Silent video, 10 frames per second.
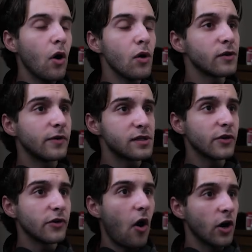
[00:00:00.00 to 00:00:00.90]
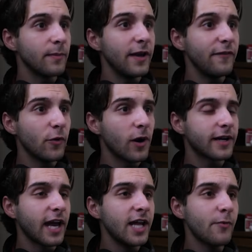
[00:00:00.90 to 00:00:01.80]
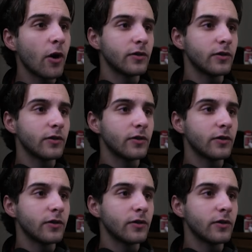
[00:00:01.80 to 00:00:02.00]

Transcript: Also, does your arm even work anymore?